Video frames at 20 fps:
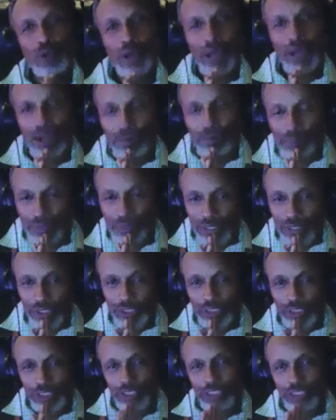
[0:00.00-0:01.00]
I'm
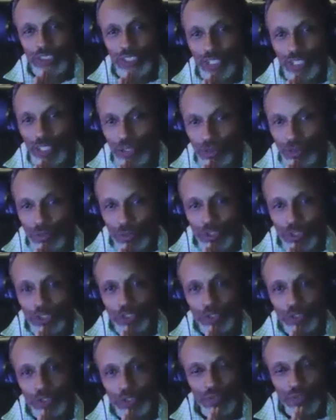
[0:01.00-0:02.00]
curious to know, when
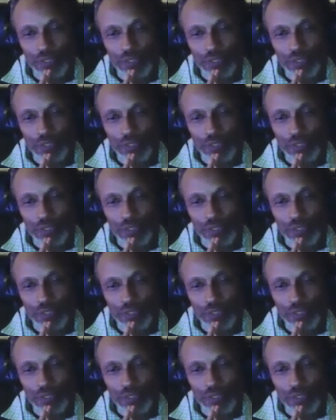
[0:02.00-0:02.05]
you